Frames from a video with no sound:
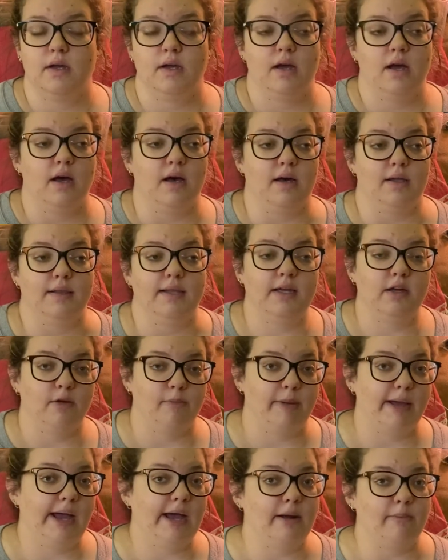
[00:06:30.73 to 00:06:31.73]
a legal
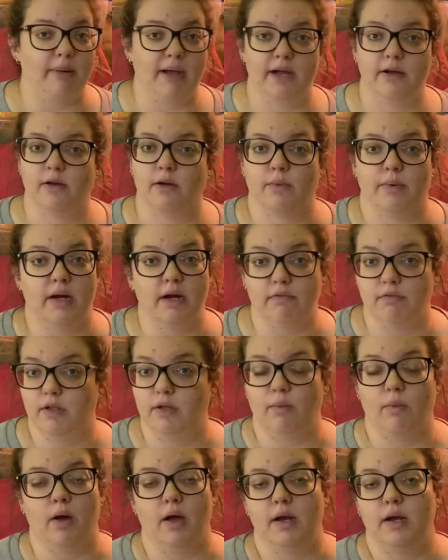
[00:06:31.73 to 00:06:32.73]
pad, a binder, whatever you
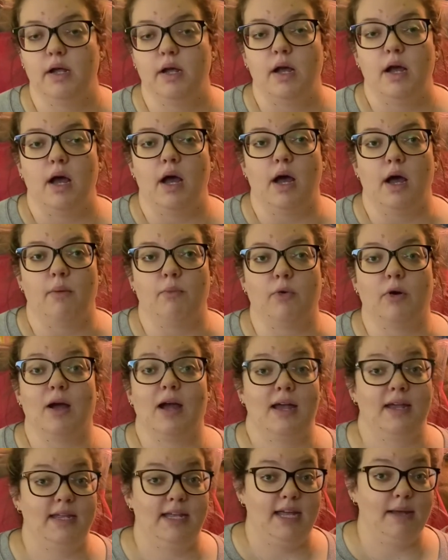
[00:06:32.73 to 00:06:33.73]
want, where
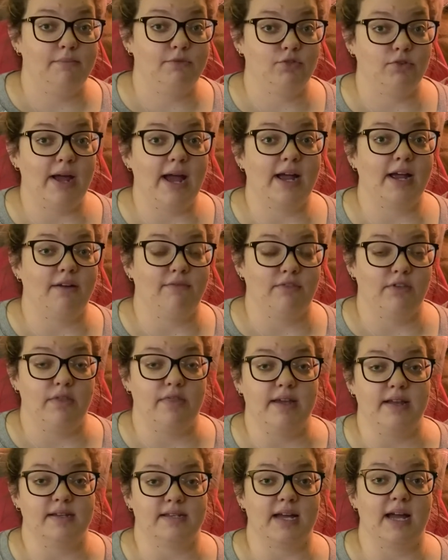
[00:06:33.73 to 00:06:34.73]
I keep track of the
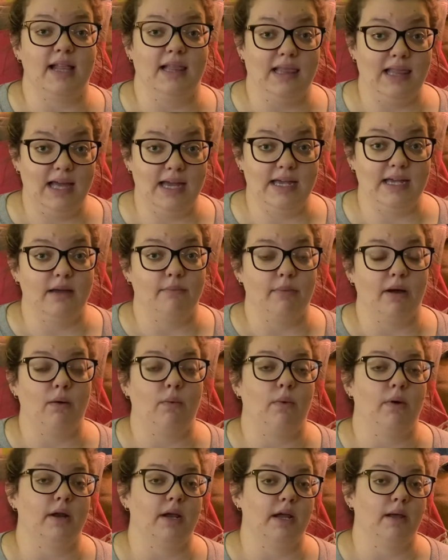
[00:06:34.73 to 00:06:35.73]
things I like about
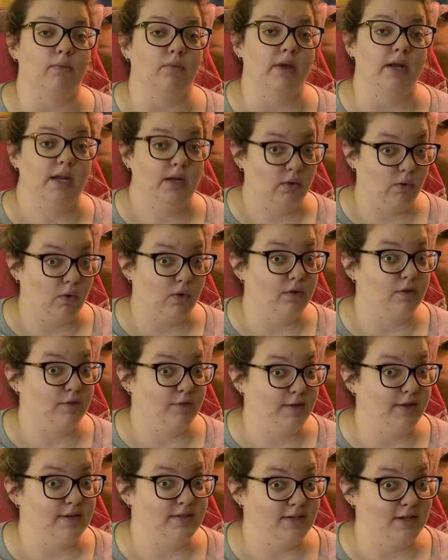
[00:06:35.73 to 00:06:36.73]
what I am reading or the
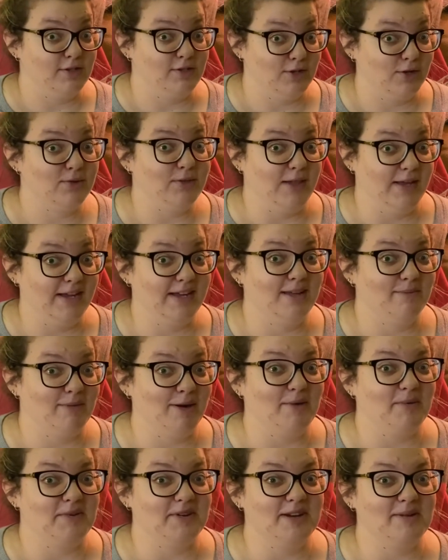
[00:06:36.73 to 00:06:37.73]
things I don't like
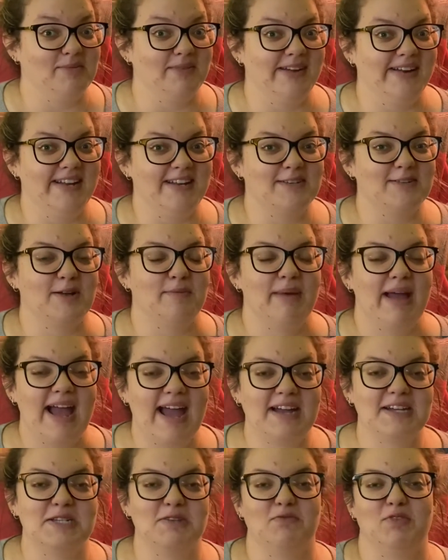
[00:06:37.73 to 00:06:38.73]
about what I'm reading. So I'm
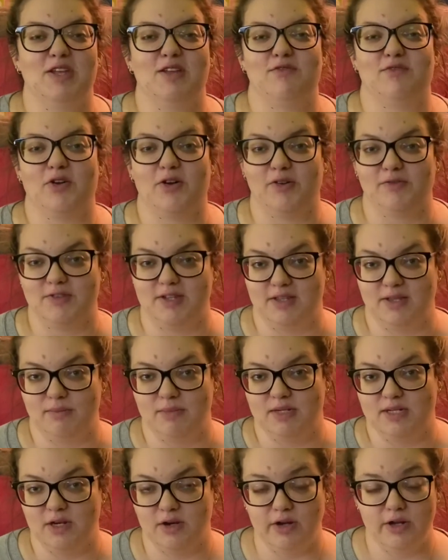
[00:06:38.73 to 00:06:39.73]
actively involved in the
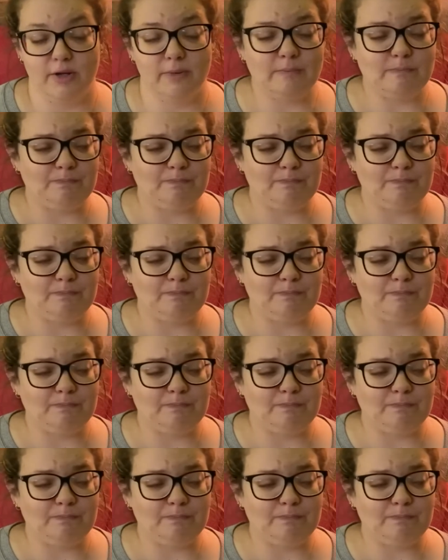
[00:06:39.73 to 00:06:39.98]
material.